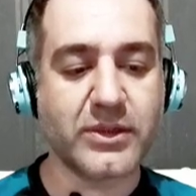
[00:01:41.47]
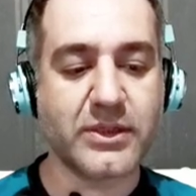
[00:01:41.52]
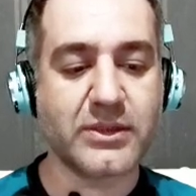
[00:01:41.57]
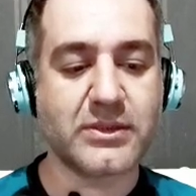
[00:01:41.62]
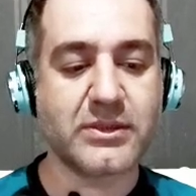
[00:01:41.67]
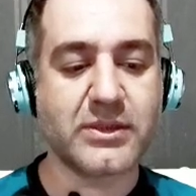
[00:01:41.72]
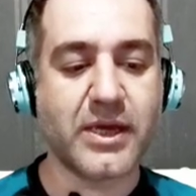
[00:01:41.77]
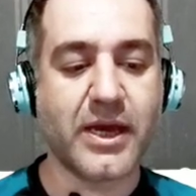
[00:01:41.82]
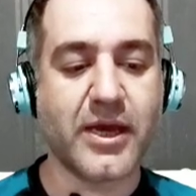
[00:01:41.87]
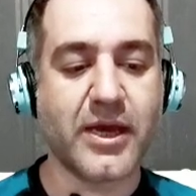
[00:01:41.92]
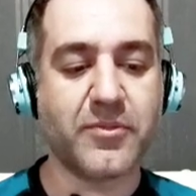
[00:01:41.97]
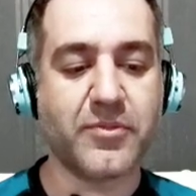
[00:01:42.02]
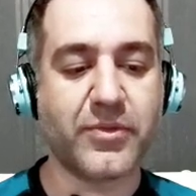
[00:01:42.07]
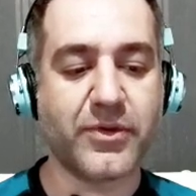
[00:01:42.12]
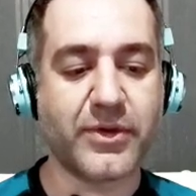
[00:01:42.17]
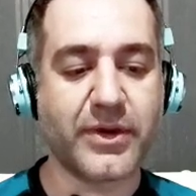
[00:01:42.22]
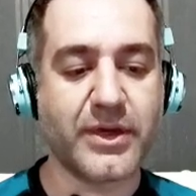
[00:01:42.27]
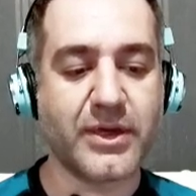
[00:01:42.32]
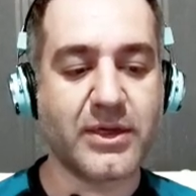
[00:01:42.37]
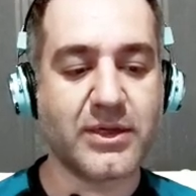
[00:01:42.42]
it and
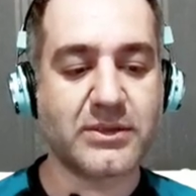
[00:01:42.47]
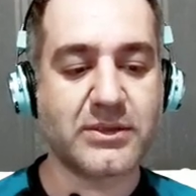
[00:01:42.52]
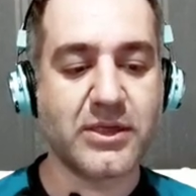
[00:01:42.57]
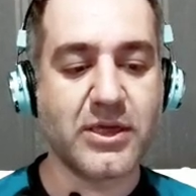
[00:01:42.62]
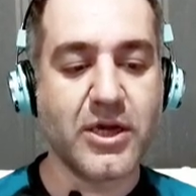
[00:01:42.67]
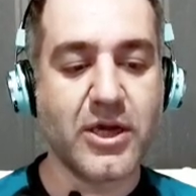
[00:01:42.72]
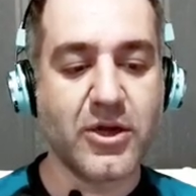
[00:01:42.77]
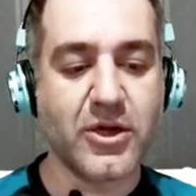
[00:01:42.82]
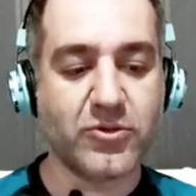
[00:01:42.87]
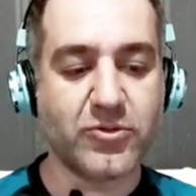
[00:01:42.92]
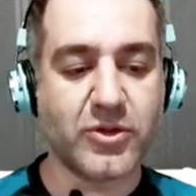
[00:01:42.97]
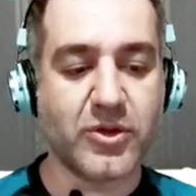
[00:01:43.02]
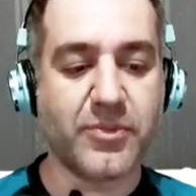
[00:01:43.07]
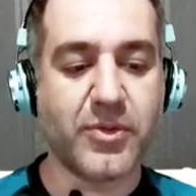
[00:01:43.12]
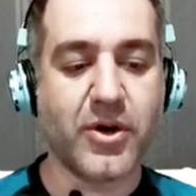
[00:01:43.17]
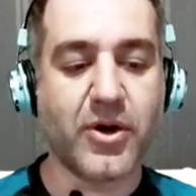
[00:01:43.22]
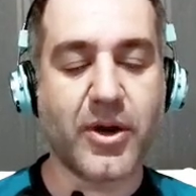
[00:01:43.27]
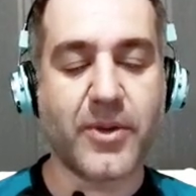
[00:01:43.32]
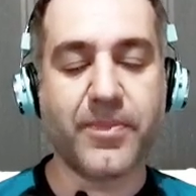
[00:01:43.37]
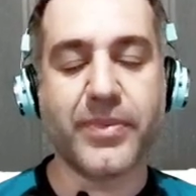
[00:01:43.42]
breaks to the
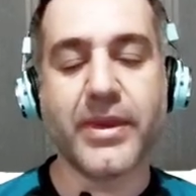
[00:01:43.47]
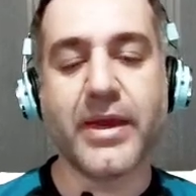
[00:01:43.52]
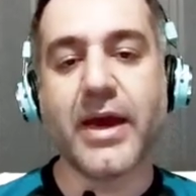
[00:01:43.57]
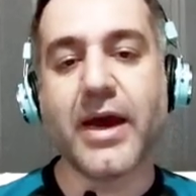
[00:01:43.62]
bottom.